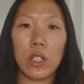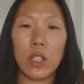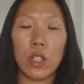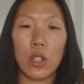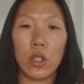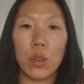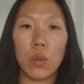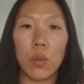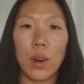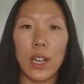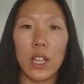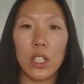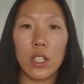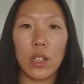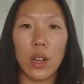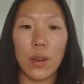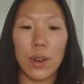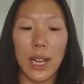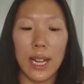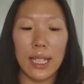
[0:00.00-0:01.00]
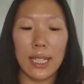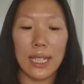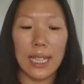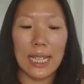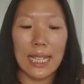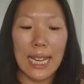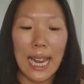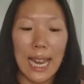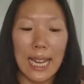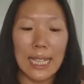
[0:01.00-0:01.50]
to what is known as the
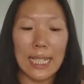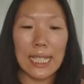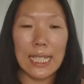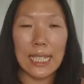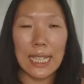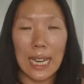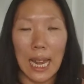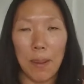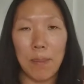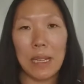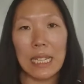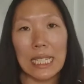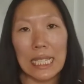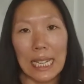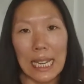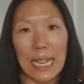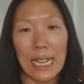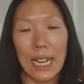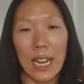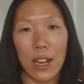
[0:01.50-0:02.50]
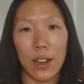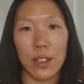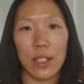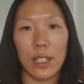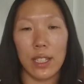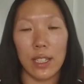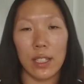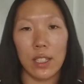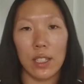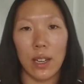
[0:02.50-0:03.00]
10-step skincare
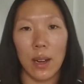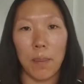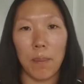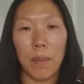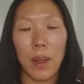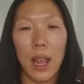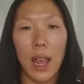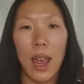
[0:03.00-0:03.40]
system.